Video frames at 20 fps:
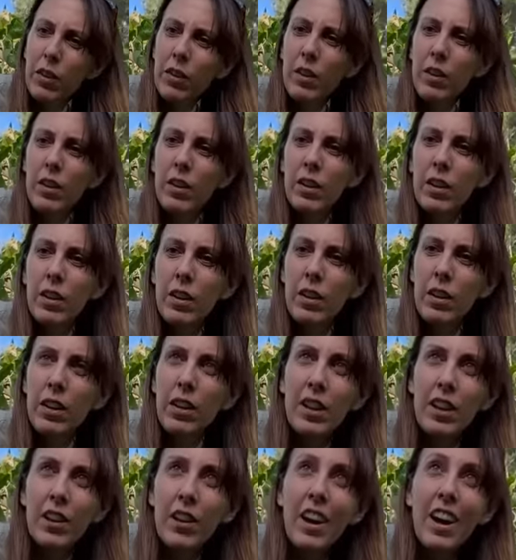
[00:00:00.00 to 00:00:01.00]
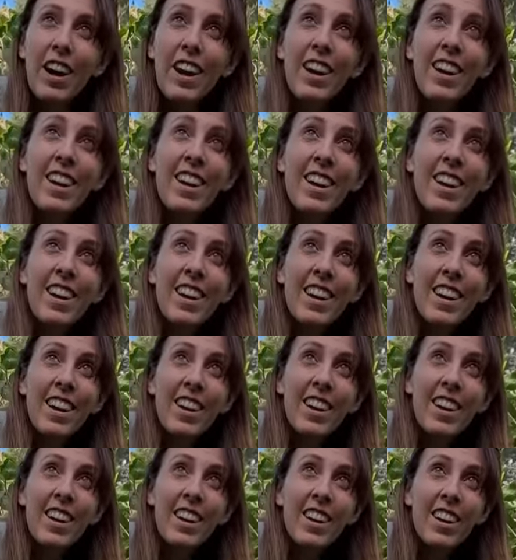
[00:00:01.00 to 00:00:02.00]
No. Huh?
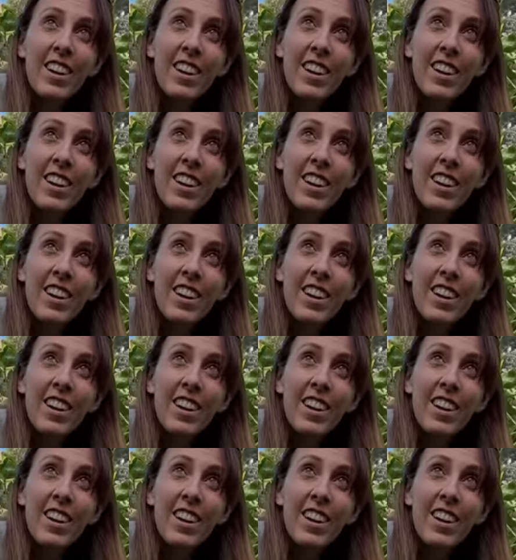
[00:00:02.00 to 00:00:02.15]
No.